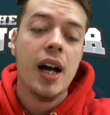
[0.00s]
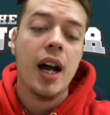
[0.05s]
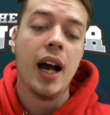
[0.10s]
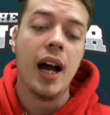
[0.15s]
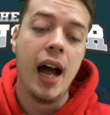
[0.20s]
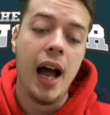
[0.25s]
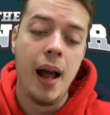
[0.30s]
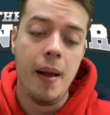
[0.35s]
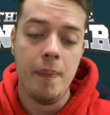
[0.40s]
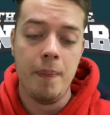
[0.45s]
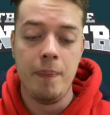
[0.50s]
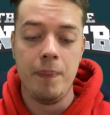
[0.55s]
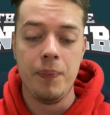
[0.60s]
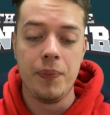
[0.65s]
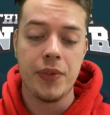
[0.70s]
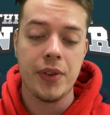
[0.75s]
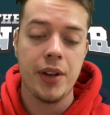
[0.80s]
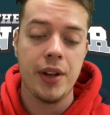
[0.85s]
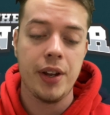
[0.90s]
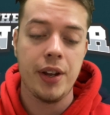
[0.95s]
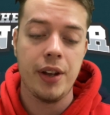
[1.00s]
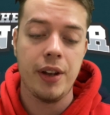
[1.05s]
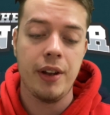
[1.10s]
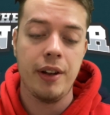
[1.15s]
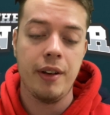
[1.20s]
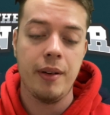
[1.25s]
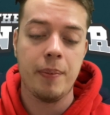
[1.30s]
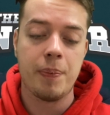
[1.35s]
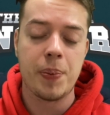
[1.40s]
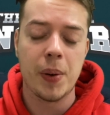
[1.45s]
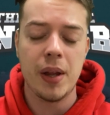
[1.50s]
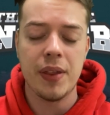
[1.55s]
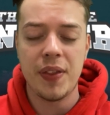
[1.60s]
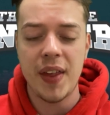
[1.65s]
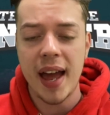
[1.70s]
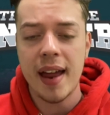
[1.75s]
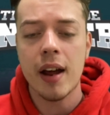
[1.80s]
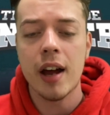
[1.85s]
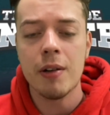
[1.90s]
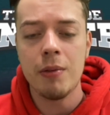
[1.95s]
But
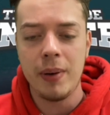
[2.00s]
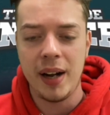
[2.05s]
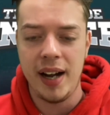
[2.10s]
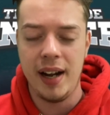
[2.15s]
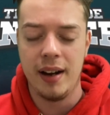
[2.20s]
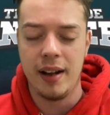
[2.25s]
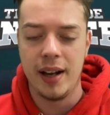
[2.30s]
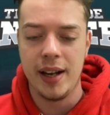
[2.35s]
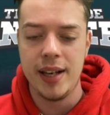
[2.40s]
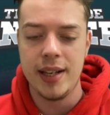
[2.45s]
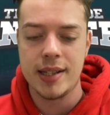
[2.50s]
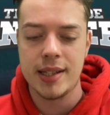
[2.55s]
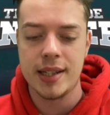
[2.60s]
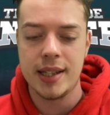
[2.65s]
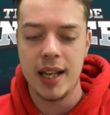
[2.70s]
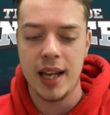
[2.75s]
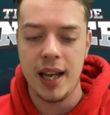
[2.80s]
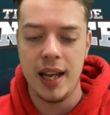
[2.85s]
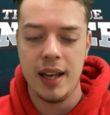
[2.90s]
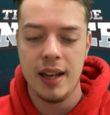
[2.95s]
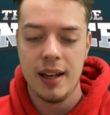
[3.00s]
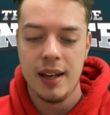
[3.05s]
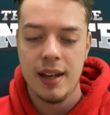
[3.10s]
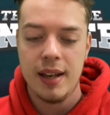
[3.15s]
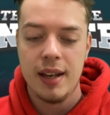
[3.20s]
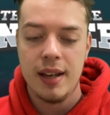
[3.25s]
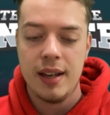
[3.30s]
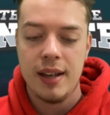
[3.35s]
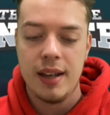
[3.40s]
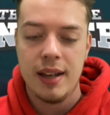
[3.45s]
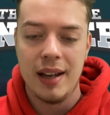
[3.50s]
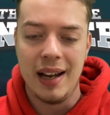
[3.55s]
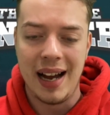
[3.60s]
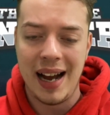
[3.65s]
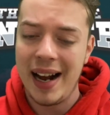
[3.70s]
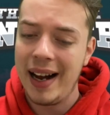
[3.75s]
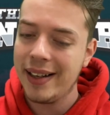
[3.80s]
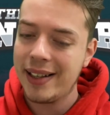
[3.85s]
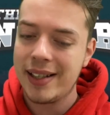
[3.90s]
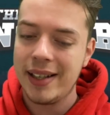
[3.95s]
then I realised that
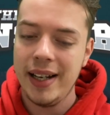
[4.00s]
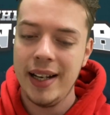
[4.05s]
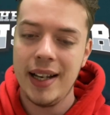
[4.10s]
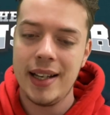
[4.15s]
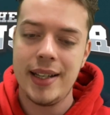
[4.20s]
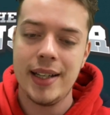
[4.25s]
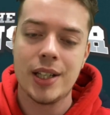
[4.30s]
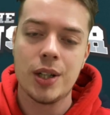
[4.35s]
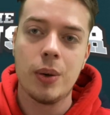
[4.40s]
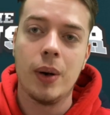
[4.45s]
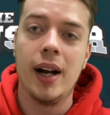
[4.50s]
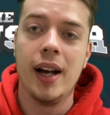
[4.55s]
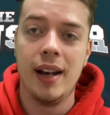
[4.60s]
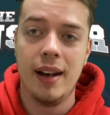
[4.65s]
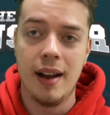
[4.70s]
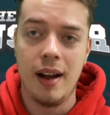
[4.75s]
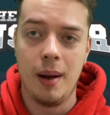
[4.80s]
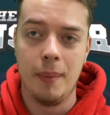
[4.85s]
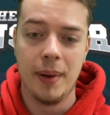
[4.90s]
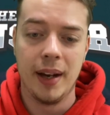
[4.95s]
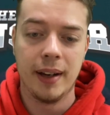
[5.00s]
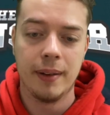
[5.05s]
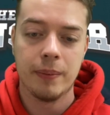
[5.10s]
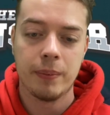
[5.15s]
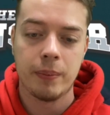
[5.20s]
actually this is quite alarming.